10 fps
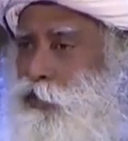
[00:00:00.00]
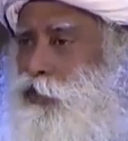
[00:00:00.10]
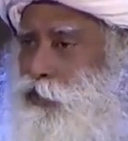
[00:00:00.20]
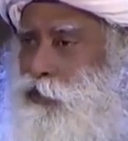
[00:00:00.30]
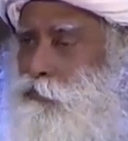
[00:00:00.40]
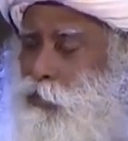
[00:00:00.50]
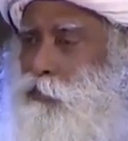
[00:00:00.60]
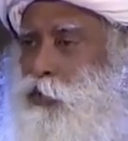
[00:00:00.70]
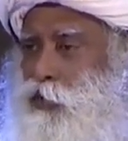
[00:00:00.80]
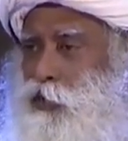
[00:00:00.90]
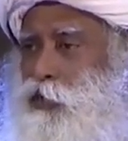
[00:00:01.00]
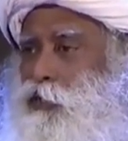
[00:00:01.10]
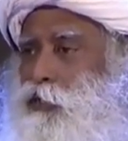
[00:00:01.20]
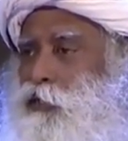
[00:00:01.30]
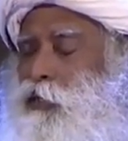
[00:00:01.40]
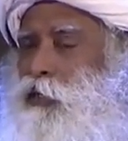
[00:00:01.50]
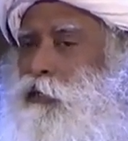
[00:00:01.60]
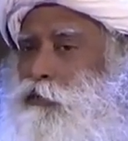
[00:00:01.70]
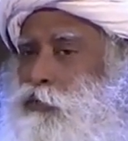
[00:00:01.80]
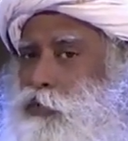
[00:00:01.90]
this memory.
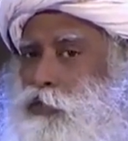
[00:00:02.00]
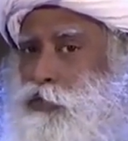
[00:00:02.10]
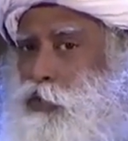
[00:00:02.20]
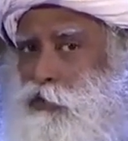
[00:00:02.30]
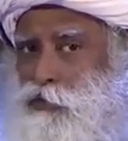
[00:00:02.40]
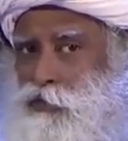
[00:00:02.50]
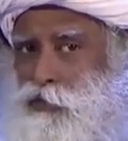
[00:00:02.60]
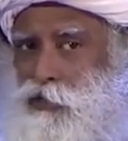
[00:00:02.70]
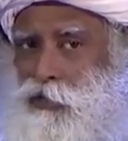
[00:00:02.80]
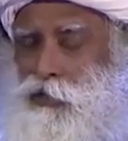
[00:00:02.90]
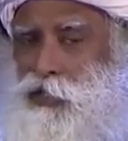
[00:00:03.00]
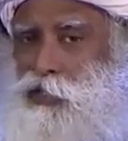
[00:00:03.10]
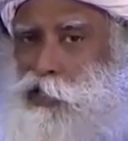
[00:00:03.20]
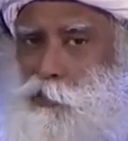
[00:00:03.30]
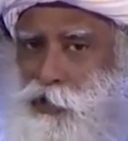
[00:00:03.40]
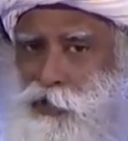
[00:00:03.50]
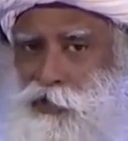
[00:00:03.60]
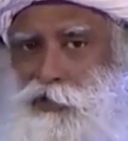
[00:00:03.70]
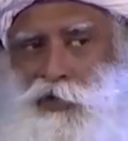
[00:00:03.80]
So it is not independent